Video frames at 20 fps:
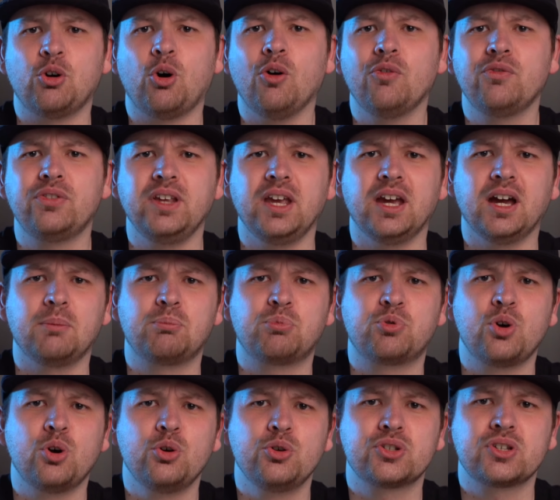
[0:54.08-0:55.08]
of the Air
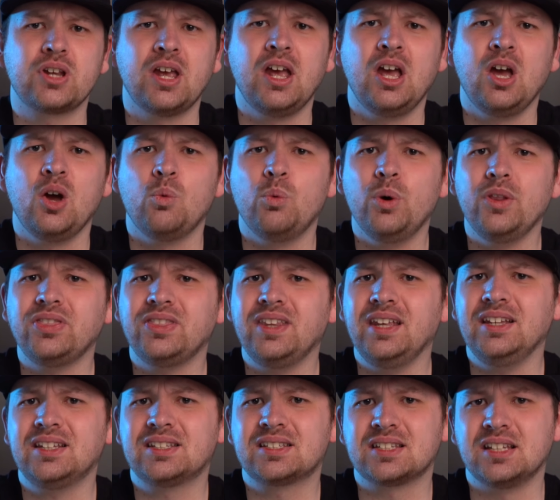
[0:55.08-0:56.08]
Pros with
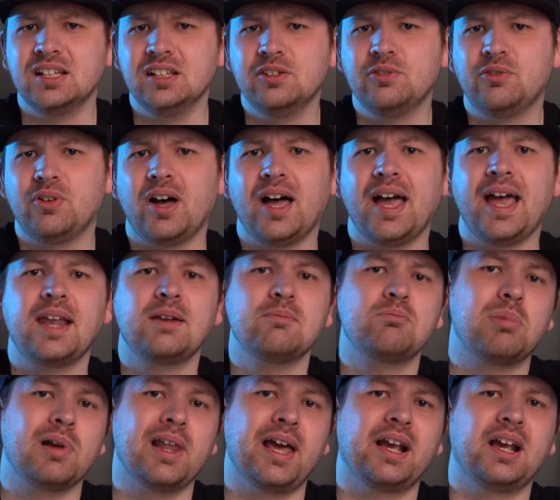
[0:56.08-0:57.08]
the silver and
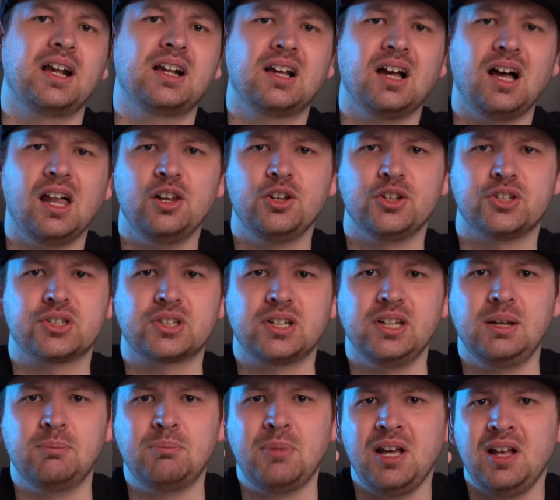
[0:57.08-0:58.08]
black color
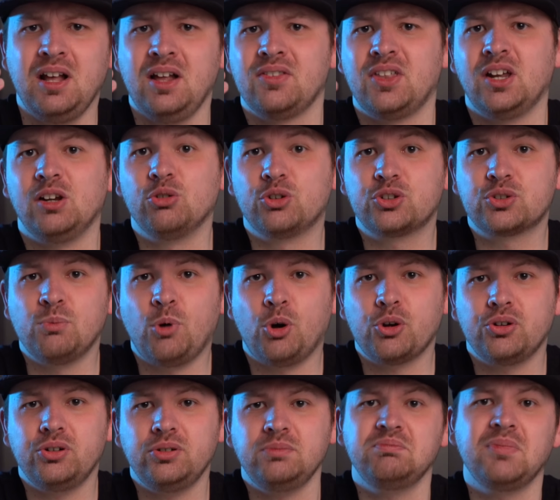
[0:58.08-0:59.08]
scheme that looks
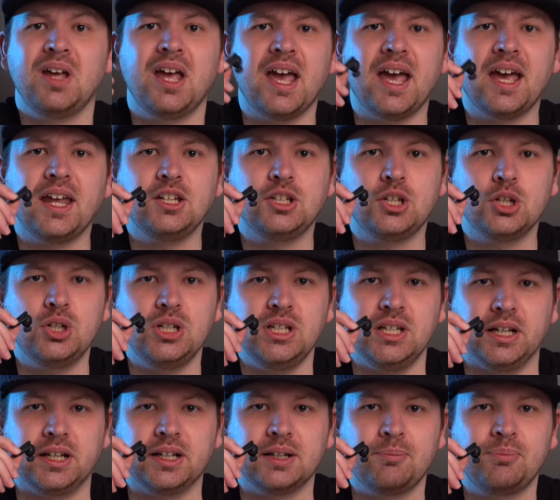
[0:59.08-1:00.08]
modern and
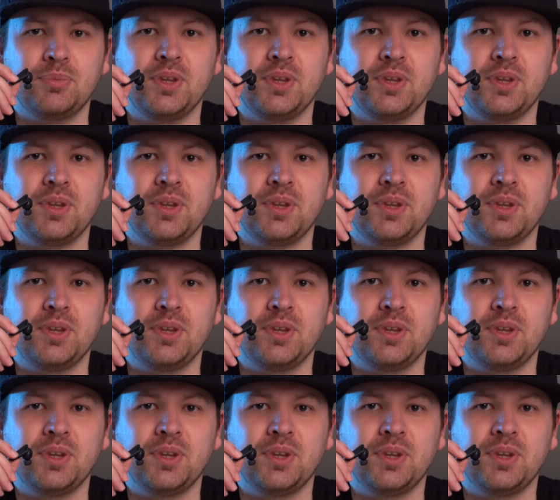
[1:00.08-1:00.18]
unique.